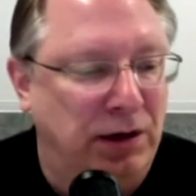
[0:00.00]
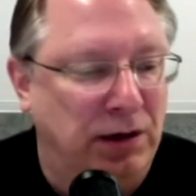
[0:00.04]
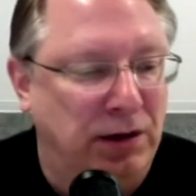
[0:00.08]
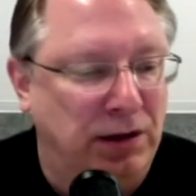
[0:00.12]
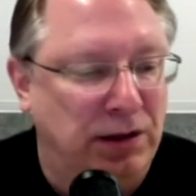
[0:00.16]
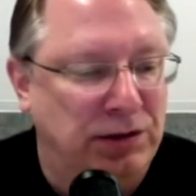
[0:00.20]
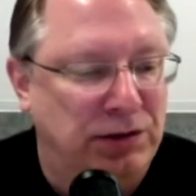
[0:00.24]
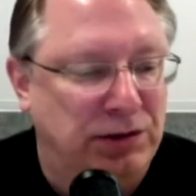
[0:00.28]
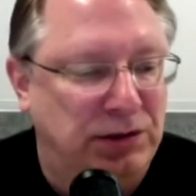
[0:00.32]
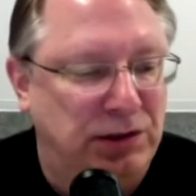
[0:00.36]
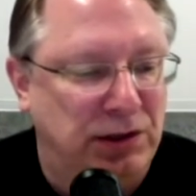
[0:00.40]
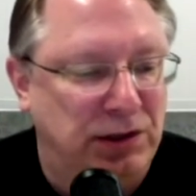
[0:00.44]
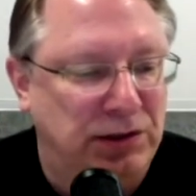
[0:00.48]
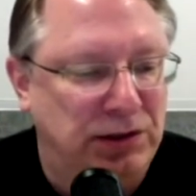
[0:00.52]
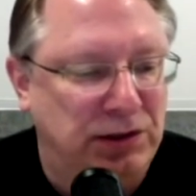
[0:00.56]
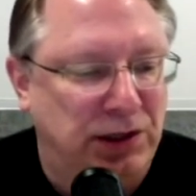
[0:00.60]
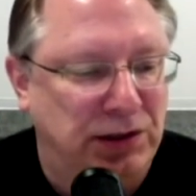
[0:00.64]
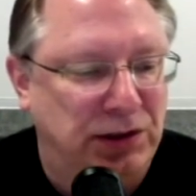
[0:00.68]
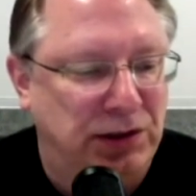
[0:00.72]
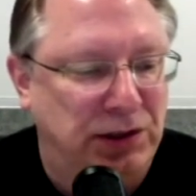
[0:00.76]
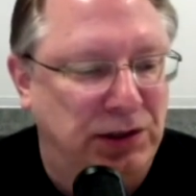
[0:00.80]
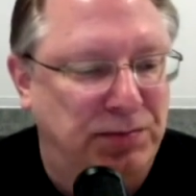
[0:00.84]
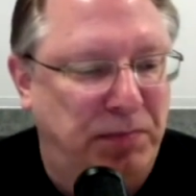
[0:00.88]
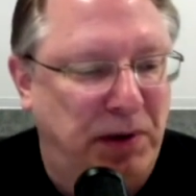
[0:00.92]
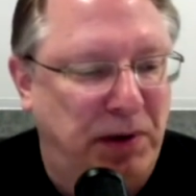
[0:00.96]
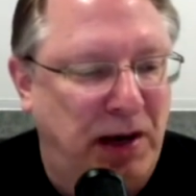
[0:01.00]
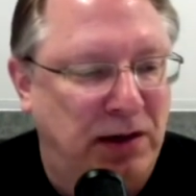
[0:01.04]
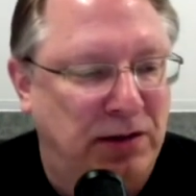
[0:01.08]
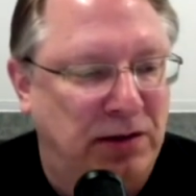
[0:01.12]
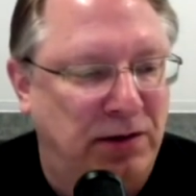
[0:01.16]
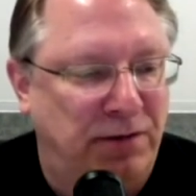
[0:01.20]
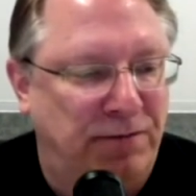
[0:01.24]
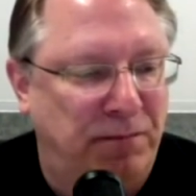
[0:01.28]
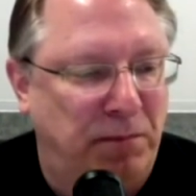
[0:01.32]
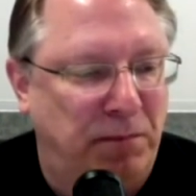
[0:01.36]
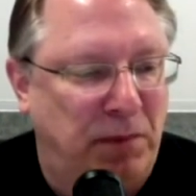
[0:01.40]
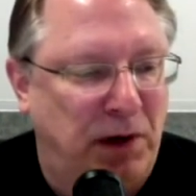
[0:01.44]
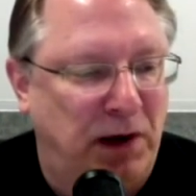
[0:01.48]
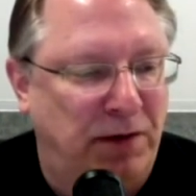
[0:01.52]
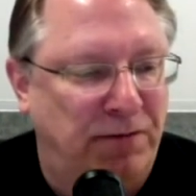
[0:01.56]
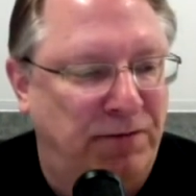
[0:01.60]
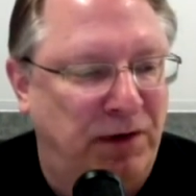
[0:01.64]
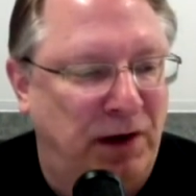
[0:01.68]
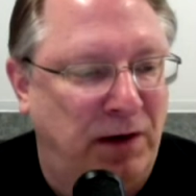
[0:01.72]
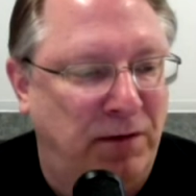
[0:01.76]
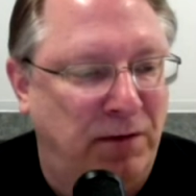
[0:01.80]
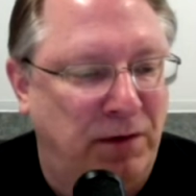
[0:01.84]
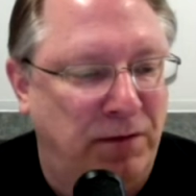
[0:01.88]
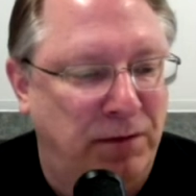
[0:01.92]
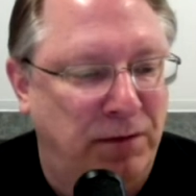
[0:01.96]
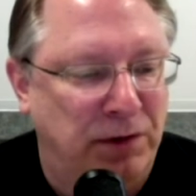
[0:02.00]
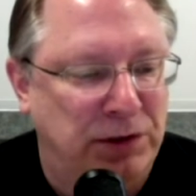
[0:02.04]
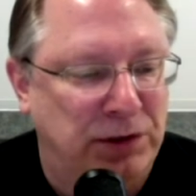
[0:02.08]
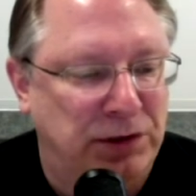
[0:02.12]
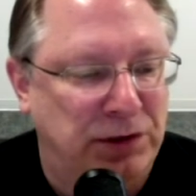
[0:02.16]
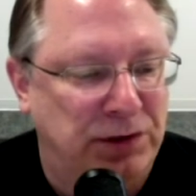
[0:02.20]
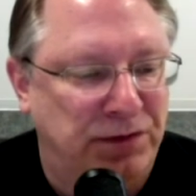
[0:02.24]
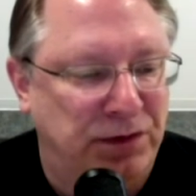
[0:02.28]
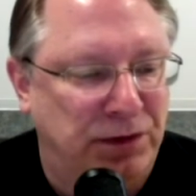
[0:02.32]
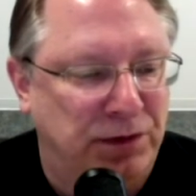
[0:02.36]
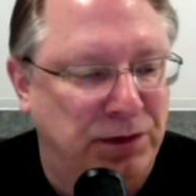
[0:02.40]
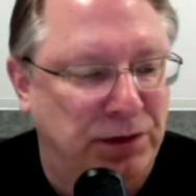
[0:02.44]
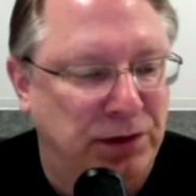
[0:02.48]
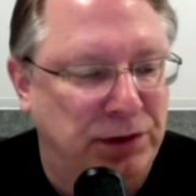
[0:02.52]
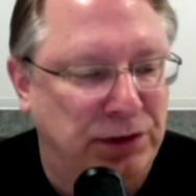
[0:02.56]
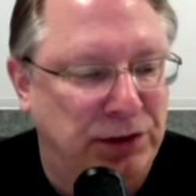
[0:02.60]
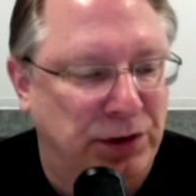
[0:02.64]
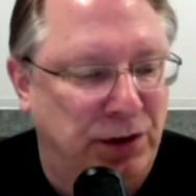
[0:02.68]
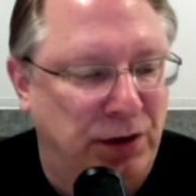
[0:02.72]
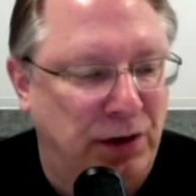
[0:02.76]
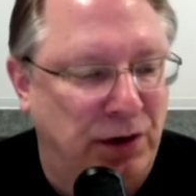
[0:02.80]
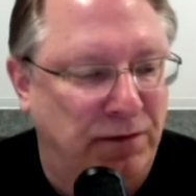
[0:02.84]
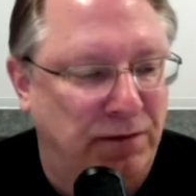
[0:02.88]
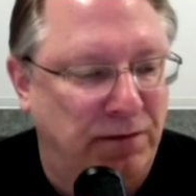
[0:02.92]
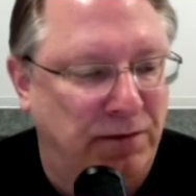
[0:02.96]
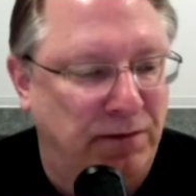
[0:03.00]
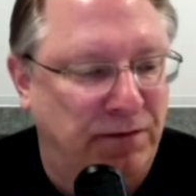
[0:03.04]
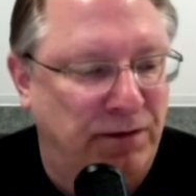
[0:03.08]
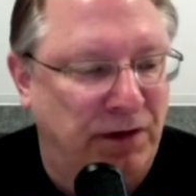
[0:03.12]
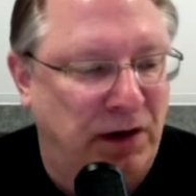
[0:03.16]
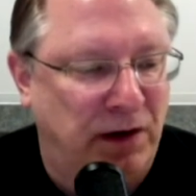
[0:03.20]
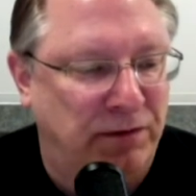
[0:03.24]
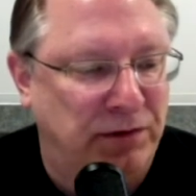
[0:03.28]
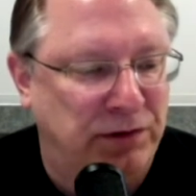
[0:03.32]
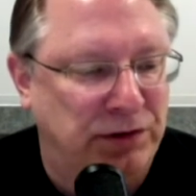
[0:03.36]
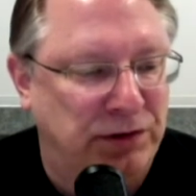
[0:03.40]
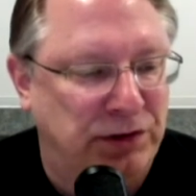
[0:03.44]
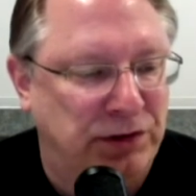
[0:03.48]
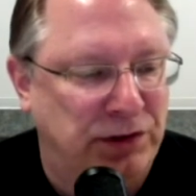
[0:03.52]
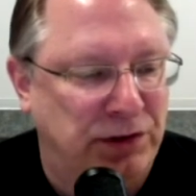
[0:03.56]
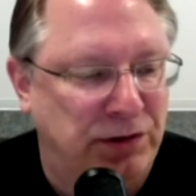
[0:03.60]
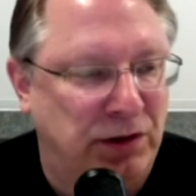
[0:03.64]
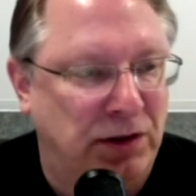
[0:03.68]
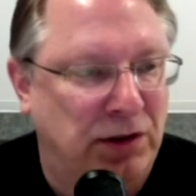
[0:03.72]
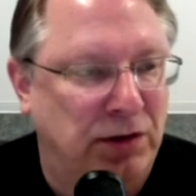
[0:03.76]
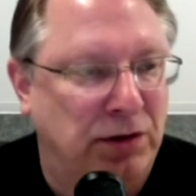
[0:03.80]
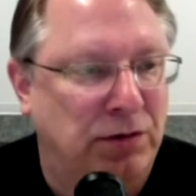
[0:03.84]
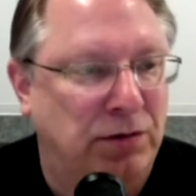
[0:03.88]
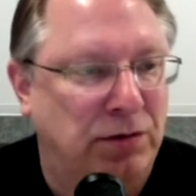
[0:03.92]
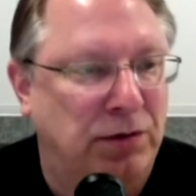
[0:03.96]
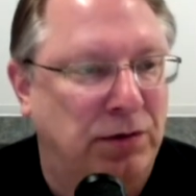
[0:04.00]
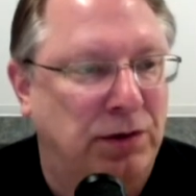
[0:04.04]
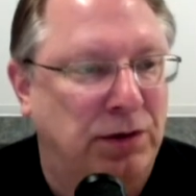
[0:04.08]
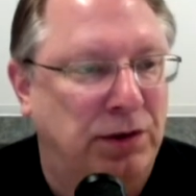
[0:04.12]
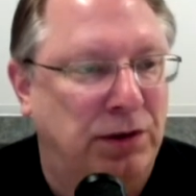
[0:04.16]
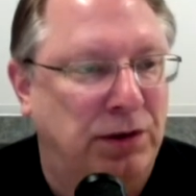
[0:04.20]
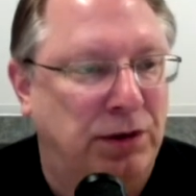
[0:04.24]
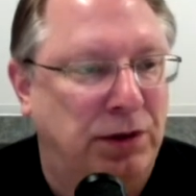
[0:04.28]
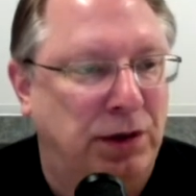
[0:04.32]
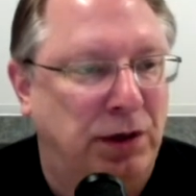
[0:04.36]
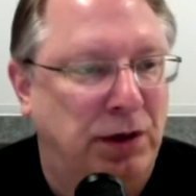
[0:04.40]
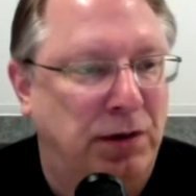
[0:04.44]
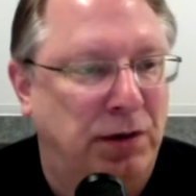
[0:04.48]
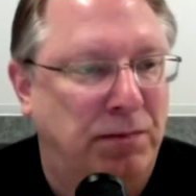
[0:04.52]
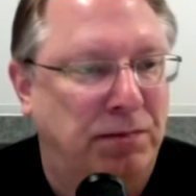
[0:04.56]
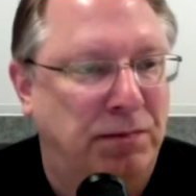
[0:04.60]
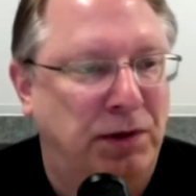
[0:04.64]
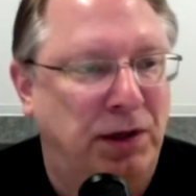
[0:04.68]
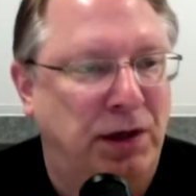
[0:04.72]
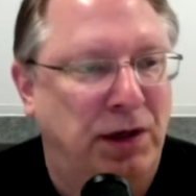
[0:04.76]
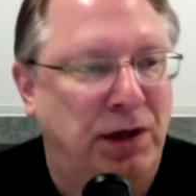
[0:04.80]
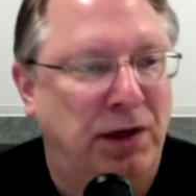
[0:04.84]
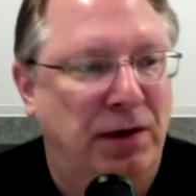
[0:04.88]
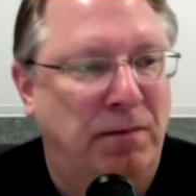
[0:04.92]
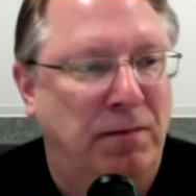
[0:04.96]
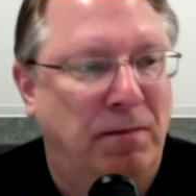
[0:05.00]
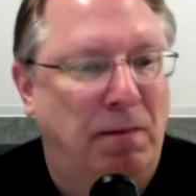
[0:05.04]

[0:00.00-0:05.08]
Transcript: Let's let's get this back to my favorite, which is fill the chart five and zero. Hit update.